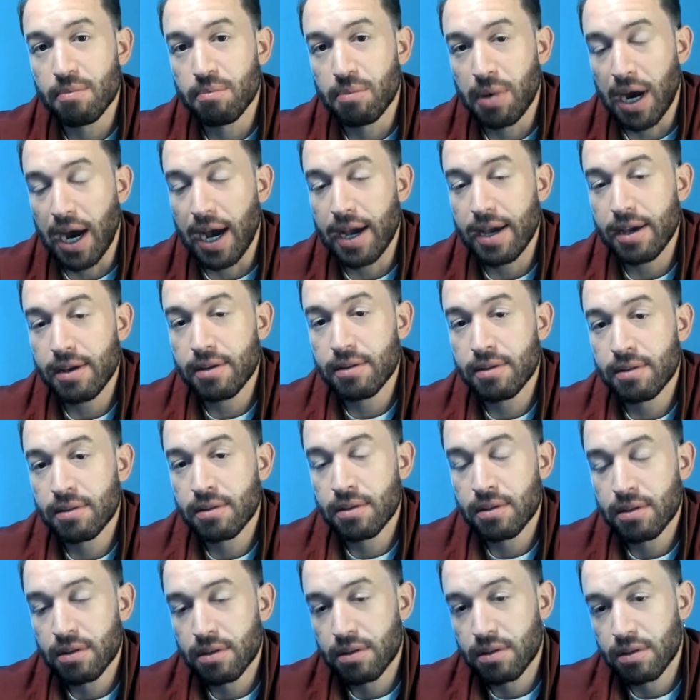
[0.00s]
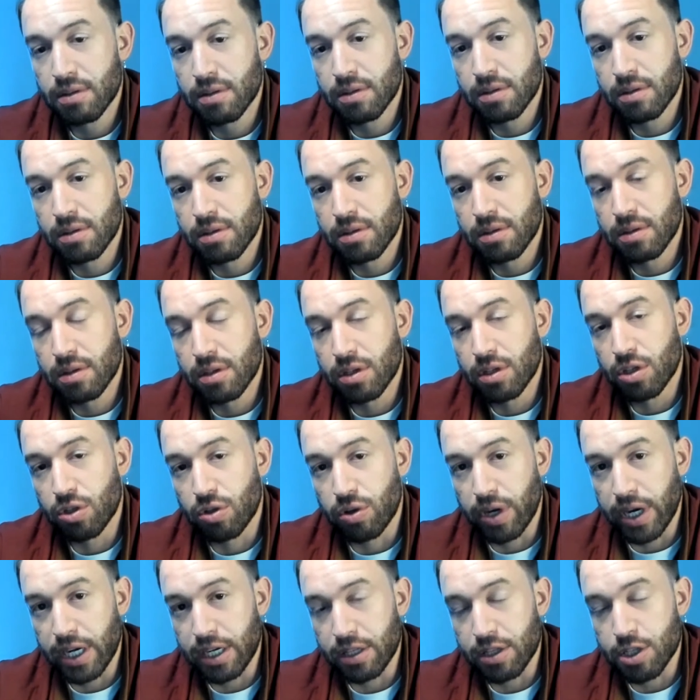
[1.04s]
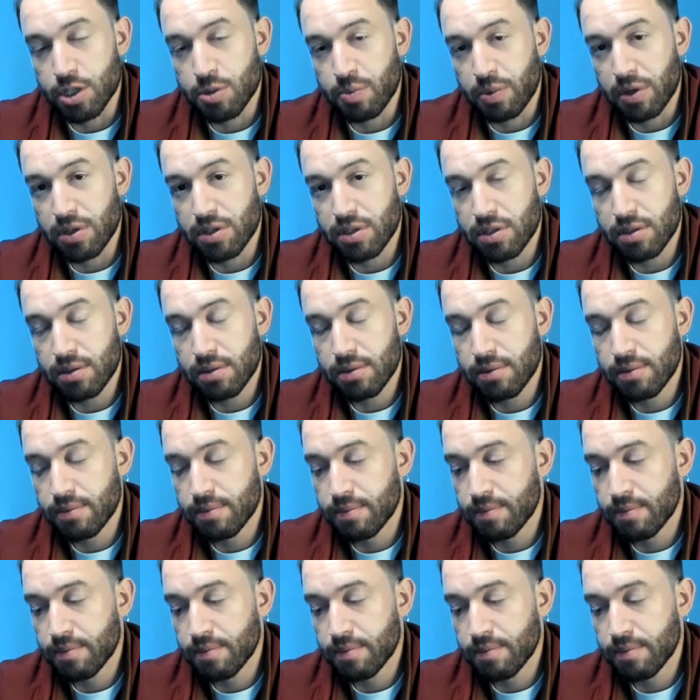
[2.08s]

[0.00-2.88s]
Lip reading: by creating this person,